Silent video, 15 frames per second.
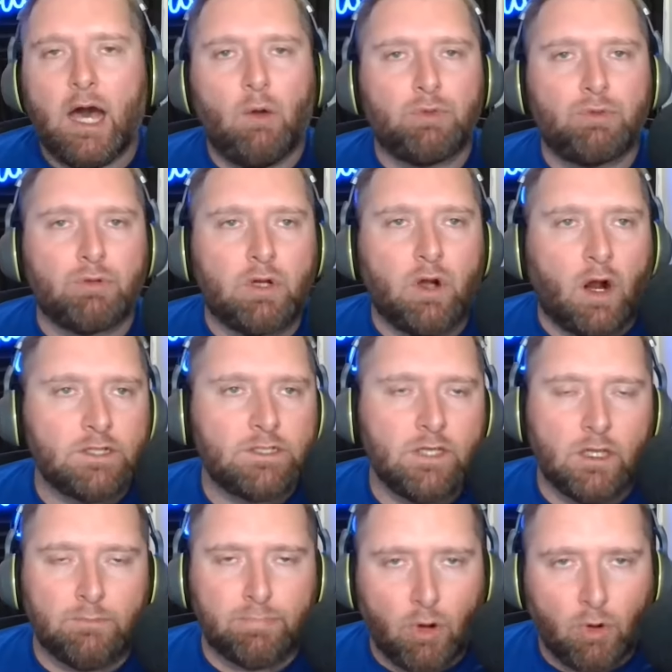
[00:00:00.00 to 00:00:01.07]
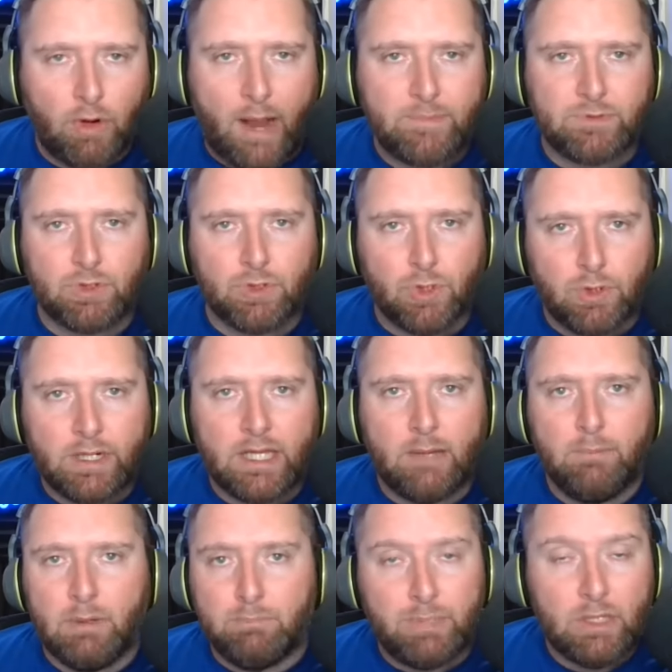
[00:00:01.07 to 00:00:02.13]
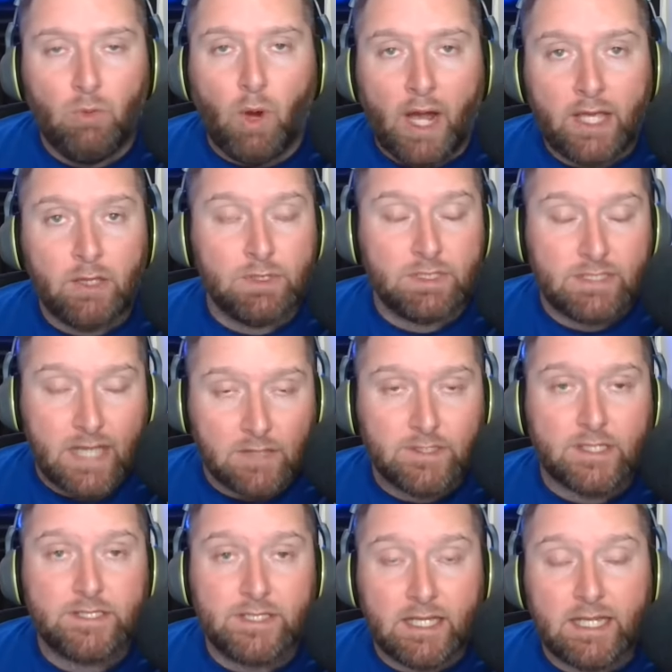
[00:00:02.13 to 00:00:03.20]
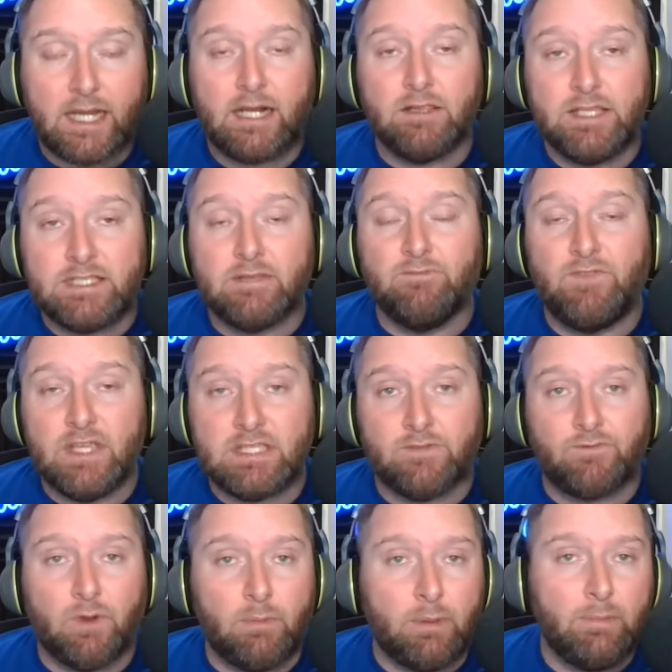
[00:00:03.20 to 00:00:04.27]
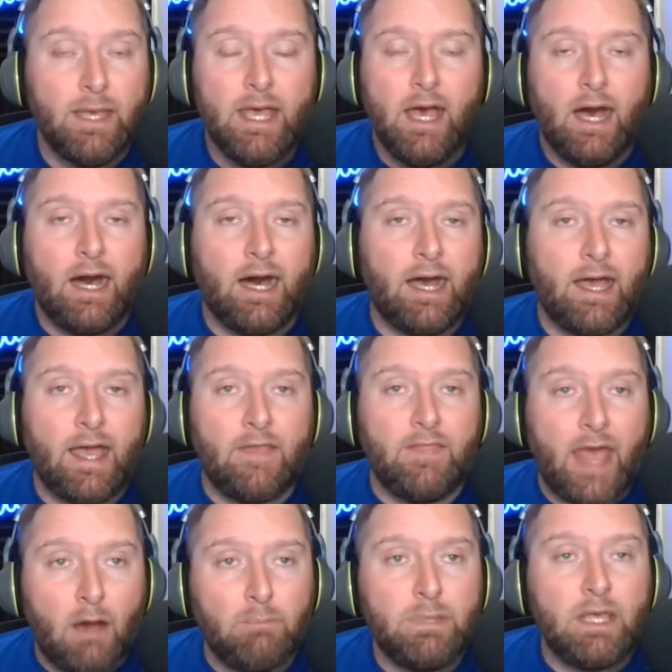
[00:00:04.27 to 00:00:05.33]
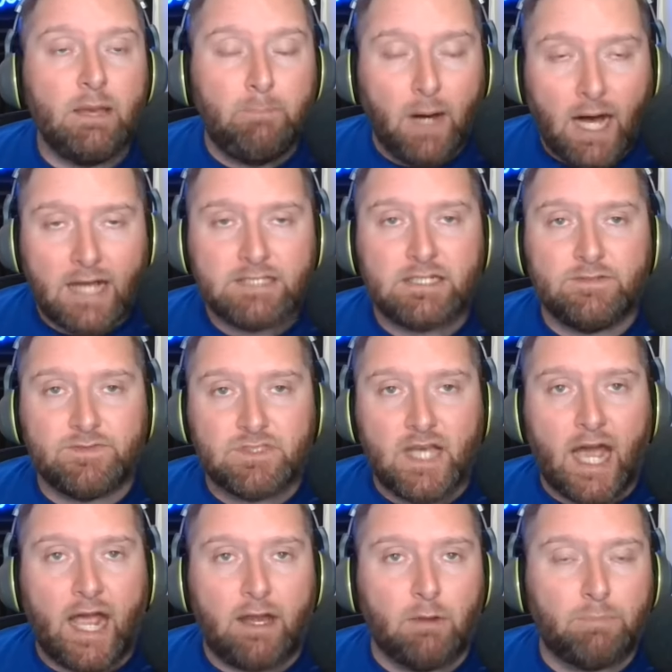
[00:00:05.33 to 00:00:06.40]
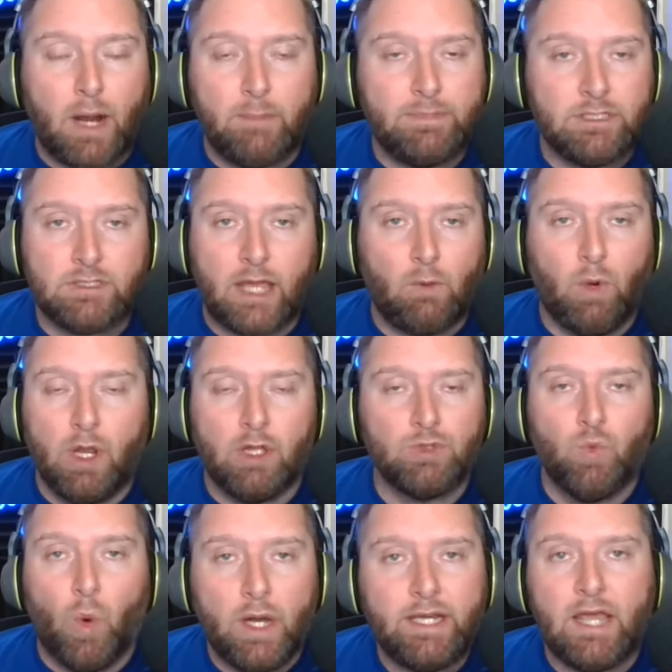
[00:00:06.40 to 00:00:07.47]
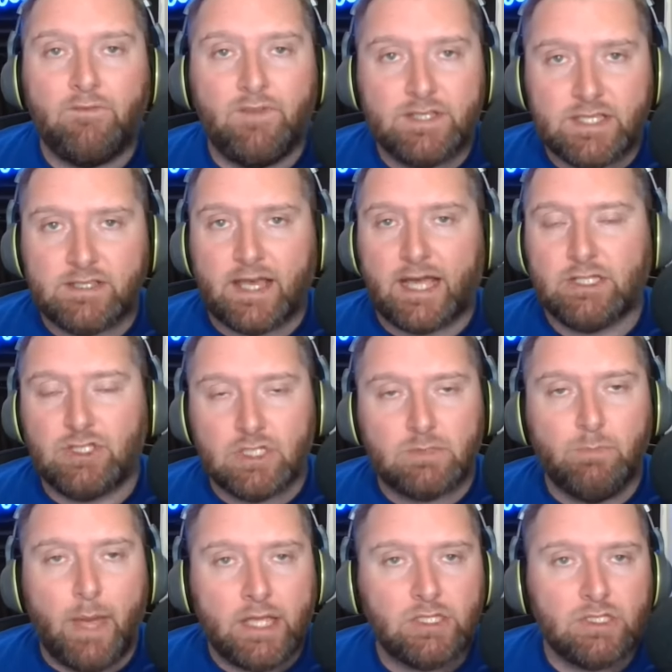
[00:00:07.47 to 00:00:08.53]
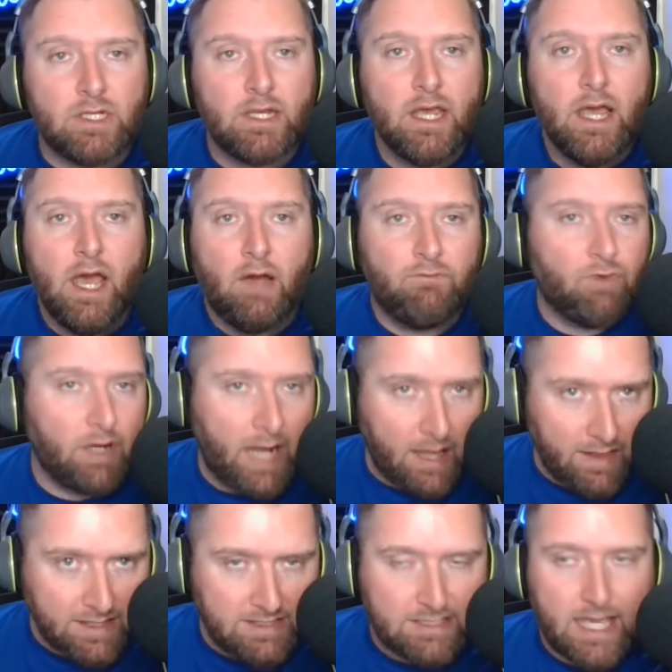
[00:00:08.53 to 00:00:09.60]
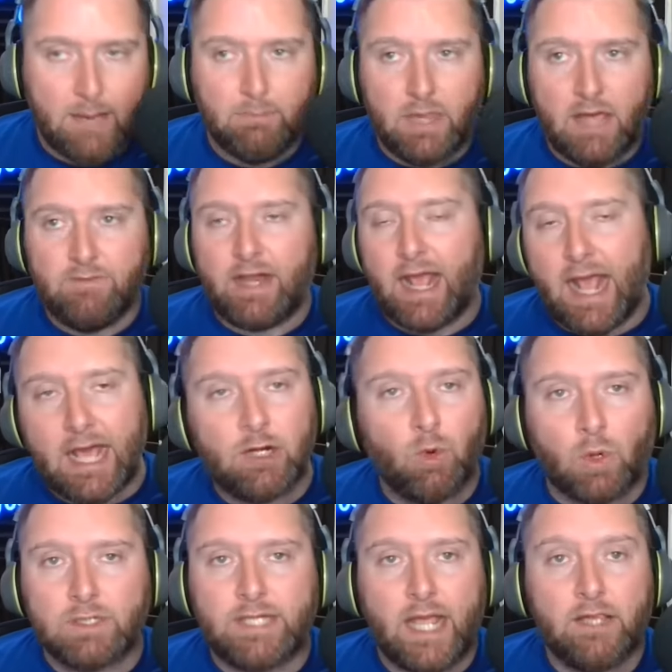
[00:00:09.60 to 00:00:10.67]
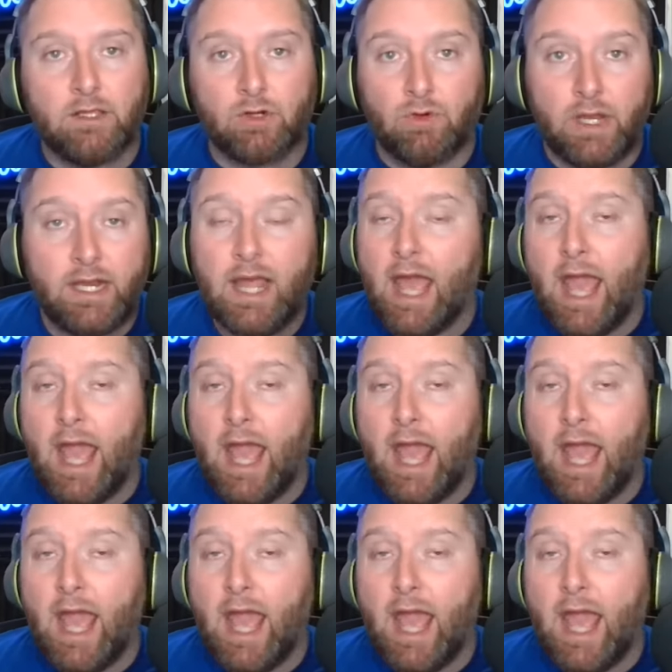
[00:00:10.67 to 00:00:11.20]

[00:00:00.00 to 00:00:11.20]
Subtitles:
with regards to other programs recruiting him, but BYU, it sounds like he's going to get at least a visit from him, and that would be a positive sign. It'll probably be just like one of those one-day visits like I just mentioned for a guy like Sam Leavitt and or Taylen Green.